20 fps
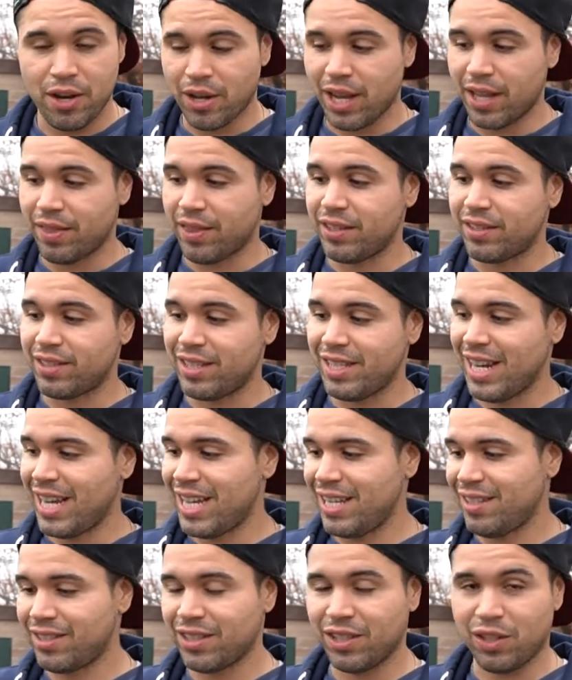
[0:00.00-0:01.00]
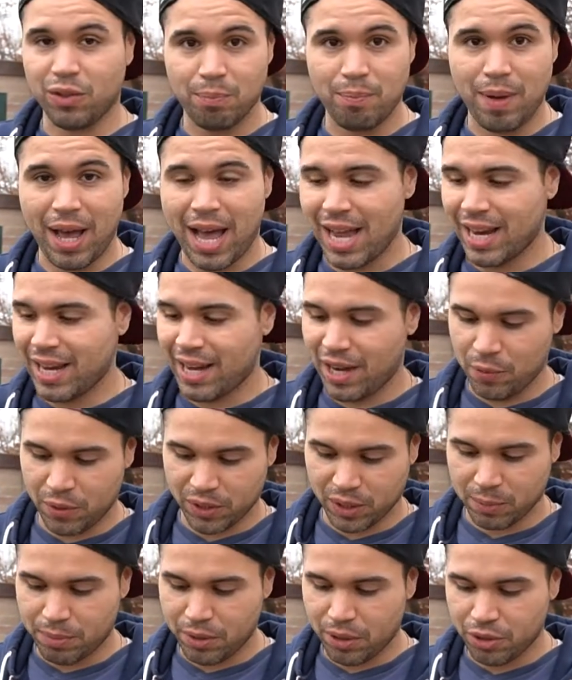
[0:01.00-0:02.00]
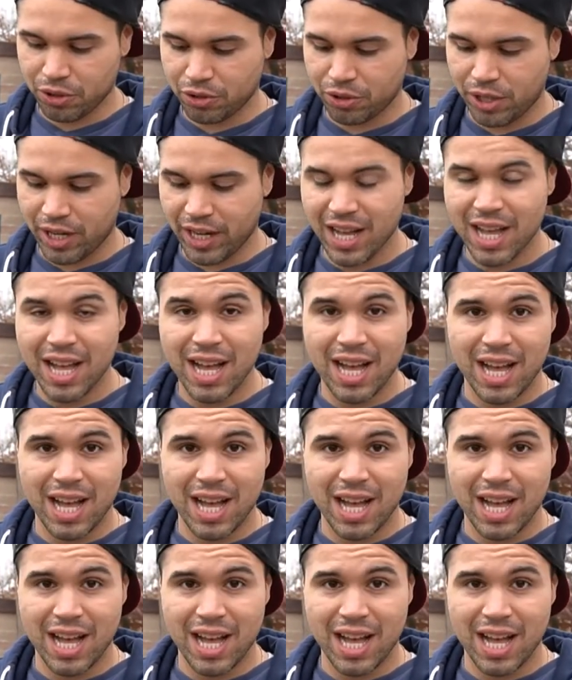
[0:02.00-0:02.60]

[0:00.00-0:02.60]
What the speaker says: you get this nice little bag here with a pull string.